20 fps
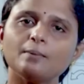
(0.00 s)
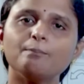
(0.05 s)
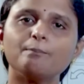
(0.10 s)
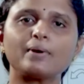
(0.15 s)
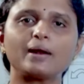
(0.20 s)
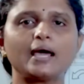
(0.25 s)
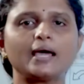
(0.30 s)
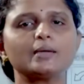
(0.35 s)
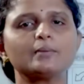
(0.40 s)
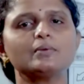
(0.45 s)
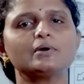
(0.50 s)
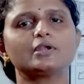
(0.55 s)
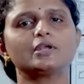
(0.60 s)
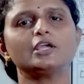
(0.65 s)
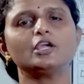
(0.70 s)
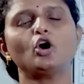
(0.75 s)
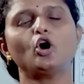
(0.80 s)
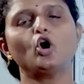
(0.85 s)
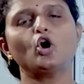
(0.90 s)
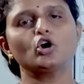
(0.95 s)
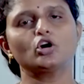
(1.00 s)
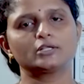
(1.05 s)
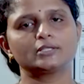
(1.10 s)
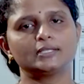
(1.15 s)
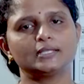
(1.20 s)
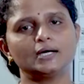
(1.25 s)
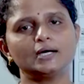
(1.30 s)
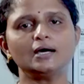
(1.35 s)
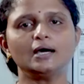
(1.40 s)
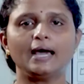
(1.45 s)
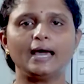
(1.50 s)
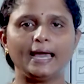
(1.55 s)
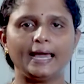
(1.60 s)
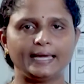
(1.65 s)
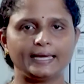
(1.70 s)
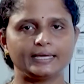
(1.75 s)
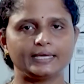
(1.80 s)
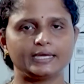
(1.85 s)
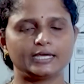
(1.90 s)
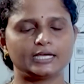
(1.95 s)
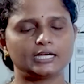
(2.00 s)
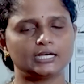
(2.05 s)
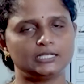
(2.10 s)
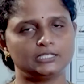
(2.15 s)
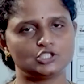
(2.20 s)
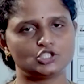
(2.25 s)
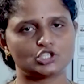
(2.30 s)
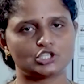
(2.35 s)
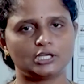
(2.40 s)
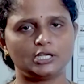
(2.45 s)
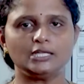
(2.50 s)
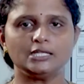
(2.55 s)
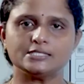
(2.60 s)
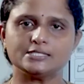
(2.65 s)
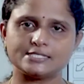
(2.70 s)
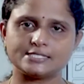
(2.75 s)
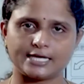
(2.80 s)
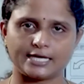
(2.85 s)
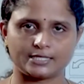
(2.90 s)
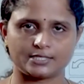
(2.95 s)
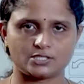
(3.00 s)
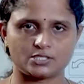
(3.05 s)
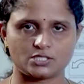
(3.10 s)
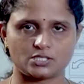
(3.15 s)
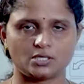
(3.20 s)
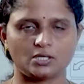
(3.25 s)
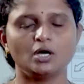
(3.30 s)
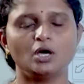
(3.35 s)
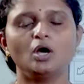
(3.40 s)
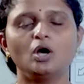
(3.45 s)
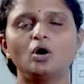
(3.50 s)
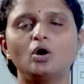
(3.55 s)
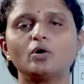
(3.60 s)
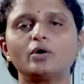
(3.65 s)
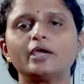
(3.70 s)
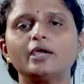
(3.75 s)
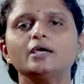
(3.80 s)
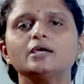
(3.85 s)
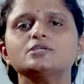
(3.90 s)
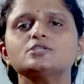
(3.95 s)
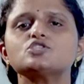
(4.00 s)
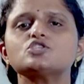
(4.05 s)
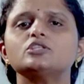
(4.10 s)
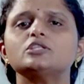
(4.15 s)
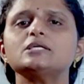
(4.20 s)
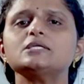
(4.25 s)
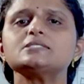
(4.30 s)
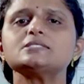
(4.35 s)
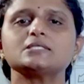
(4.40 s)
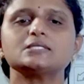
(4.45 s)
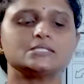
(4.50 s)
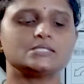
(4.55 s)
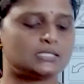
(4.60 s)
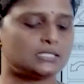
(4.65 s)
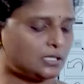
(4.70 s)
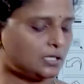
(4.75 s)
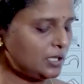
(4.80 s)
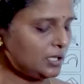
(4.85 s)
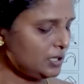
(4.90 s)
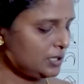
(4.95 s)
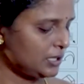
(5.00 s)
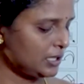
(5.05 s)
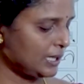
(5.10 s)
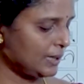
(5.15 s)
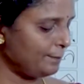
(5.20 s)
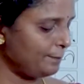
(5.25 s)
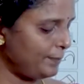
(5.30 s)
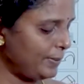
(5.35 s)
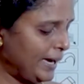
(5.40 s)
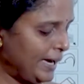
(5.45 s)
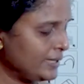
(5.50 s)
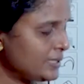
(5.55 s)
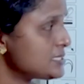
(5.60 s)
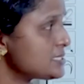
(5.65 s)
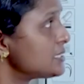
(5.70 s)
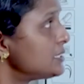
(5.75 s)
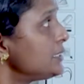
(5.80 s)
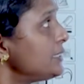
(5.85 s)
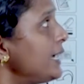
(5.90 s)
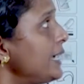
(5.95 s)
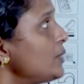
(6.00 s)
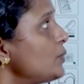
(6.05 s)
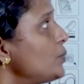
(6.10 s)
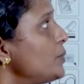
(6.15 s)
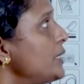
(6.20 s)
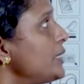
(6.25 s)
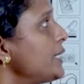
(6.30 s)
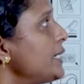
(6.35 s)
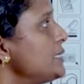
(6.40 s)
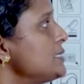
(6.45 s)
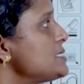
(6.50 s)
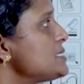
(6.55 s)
primary or the agricultural sector. Okay, so this is the comparison that we can